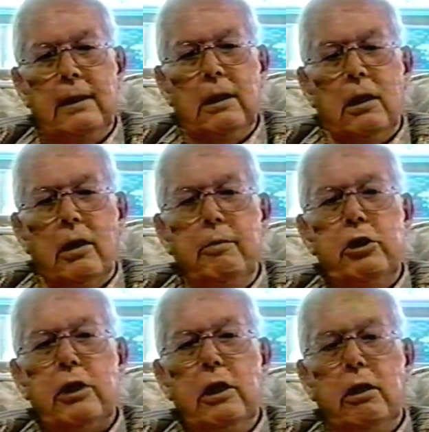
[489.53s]
Let me
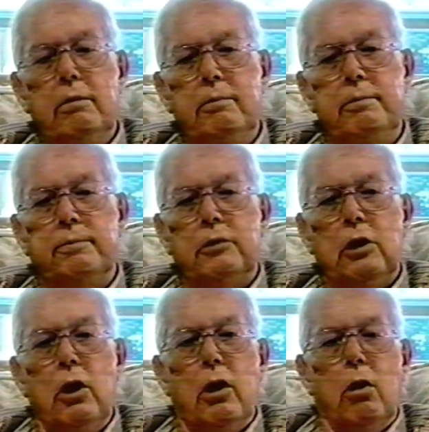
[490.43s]
tell you,
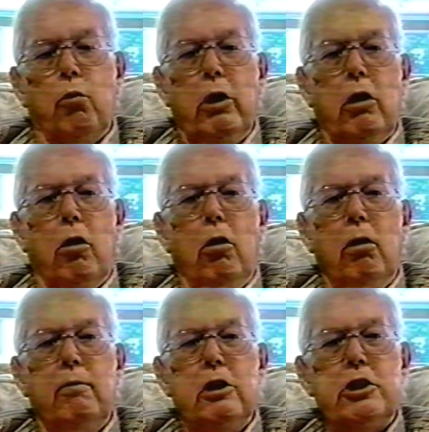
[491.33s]
when all of
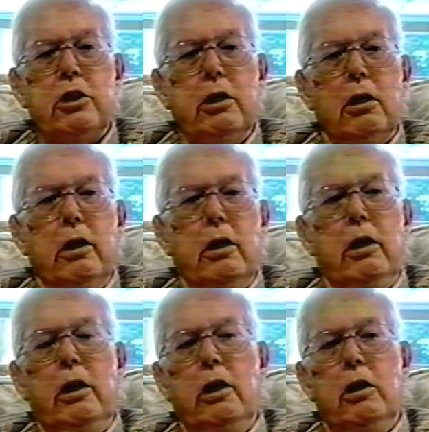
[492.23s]
us
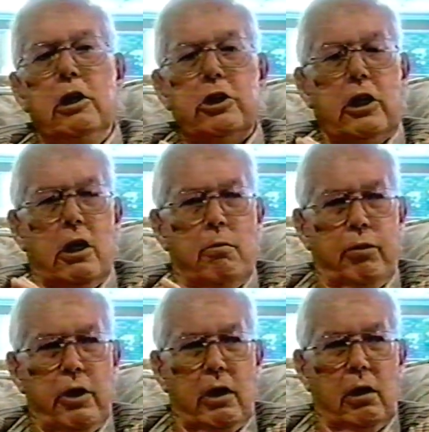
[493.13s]
in this
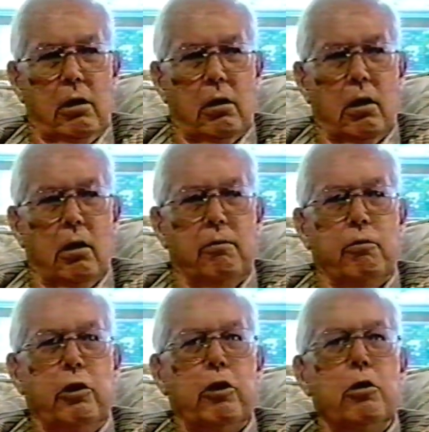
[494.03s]
company of
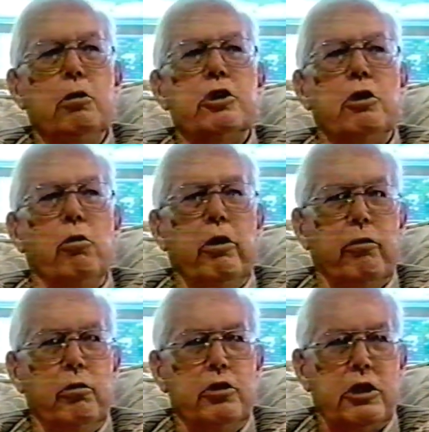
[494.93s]
recruits going
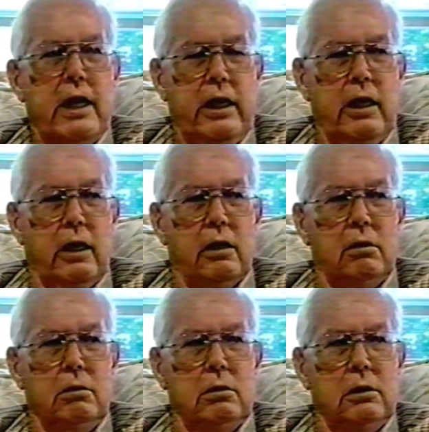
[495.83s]
through San Diego
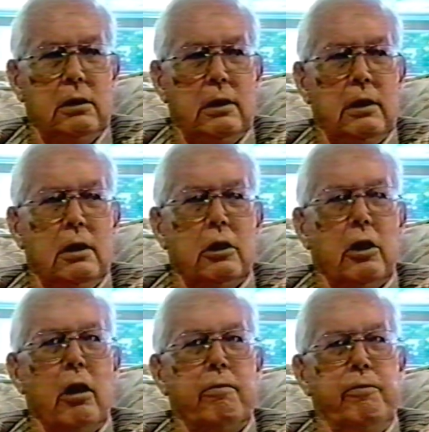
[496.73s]

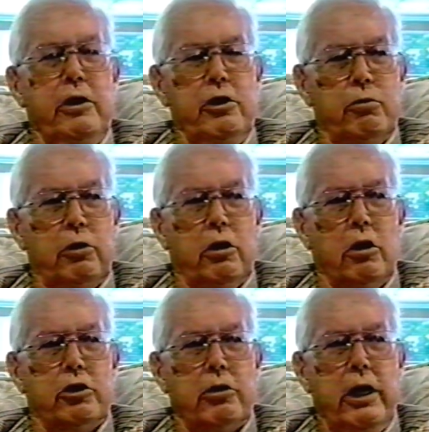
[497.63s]
got finished with our
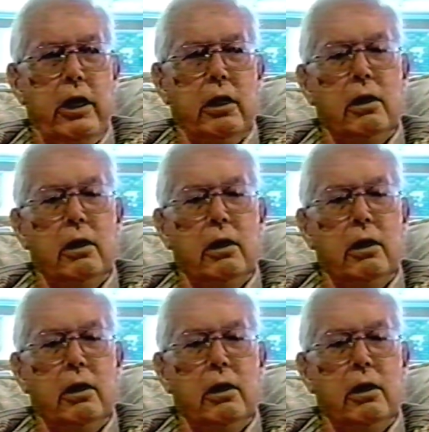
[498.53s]
training,